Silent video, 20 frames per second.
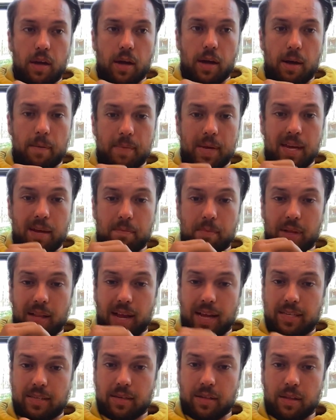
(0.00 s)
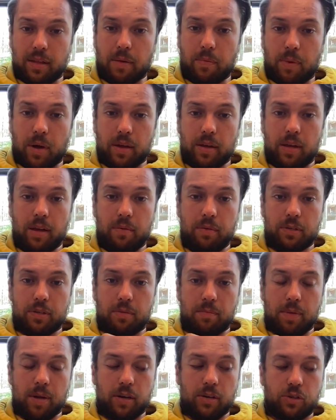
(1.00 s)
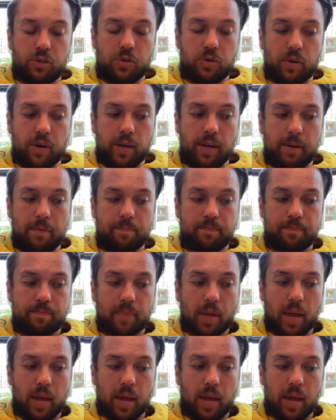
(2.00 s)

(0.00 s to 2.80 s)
um, he had molested them while he was in ministry.